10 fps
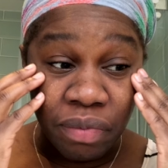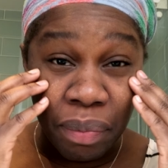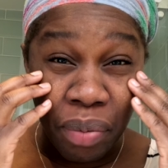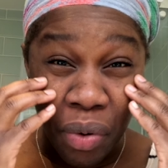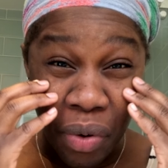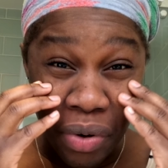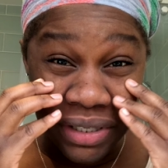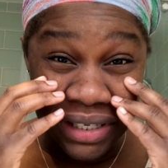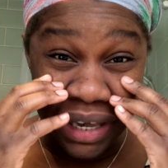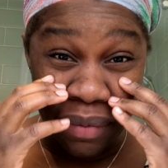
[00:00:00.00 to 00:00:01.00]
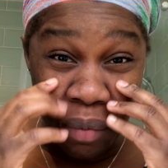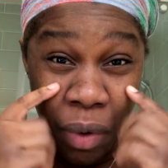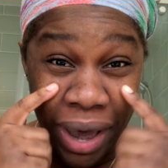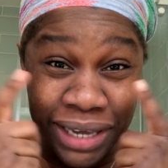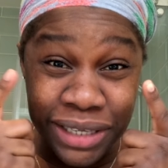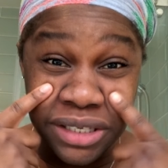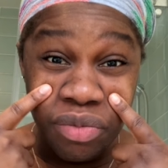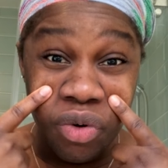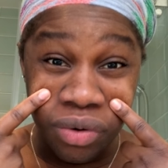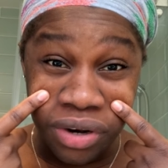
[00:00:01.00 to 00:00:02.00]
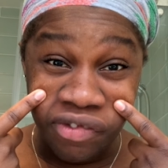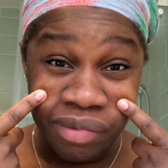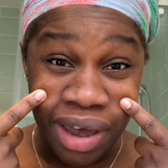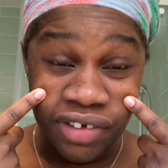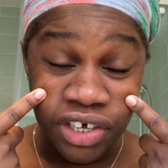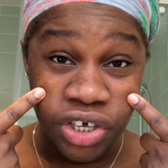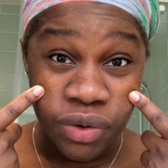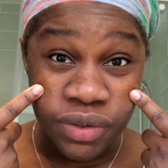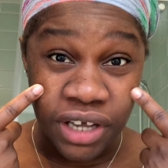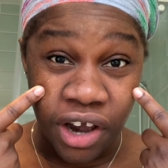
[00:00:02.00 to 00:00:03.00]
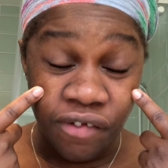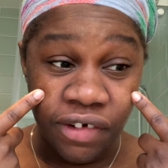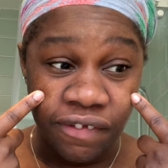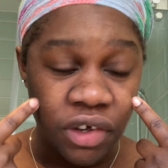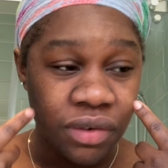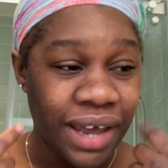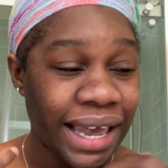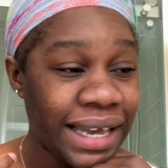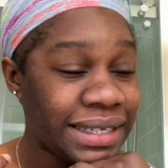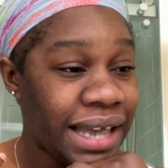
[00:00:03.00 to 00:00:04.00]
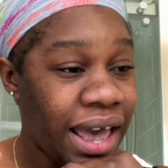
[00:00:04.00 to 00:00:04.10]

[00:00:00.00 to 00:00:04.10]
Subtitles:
My pores seem way smaller from having used it over a few days.